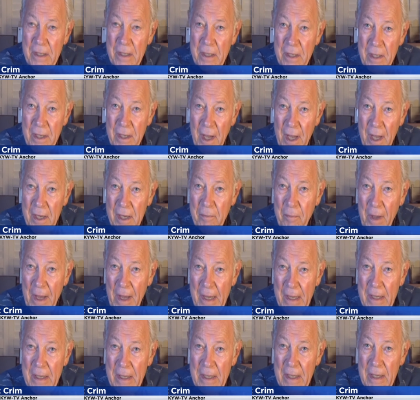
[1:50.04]
that Adam
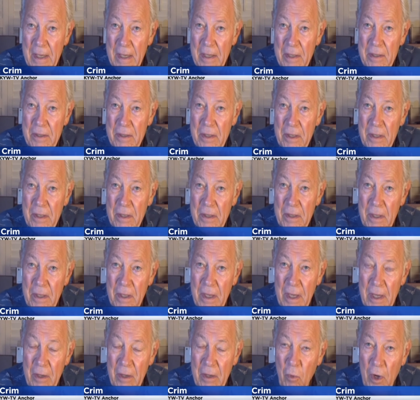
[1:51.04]
Mackey
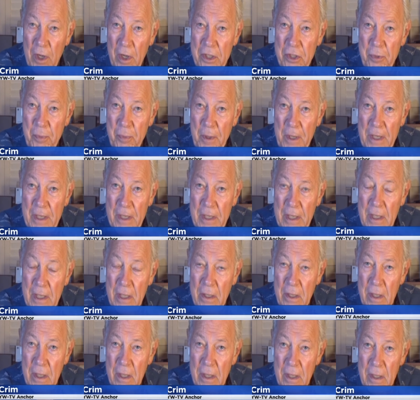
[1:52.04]
had watched me, and
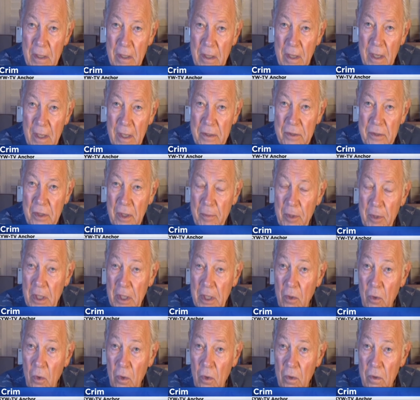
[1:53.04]
he got some of the
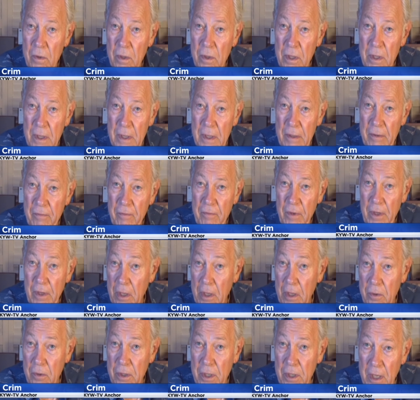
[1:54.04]
old
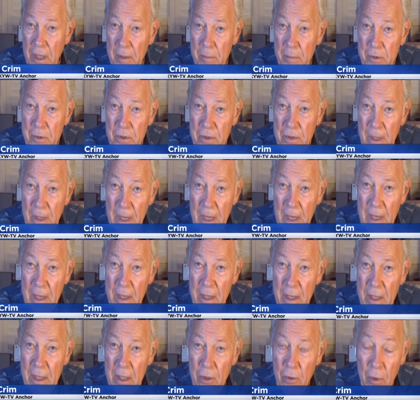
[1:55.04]
videotapes.
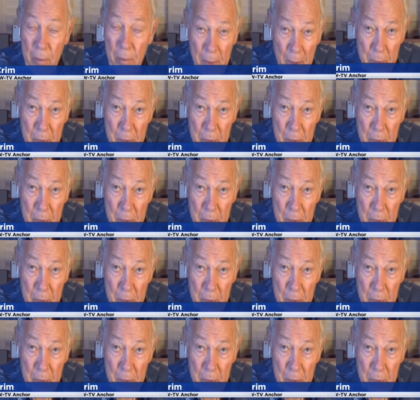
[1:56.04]
You remember